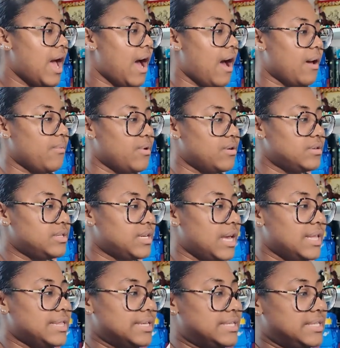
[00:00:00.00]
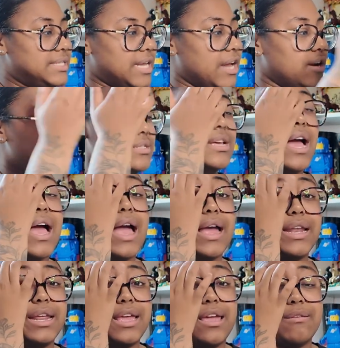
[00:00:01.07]
I will say the stairs
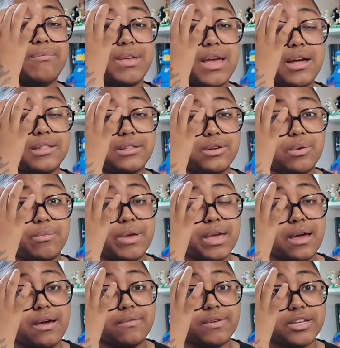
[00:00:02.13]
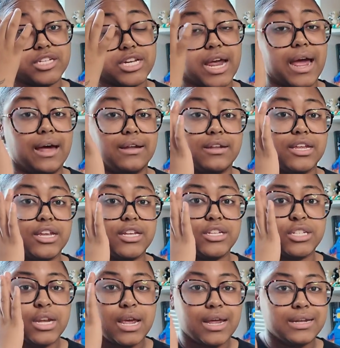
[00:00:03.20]
kind of gave me a little bit of a challenge.